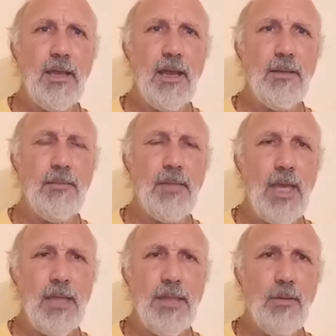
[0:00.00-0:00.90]

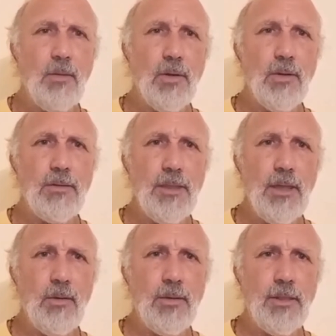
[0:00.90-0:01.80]
and
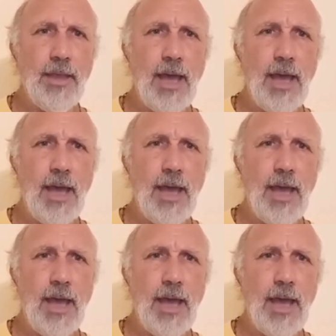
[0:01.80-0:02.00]
they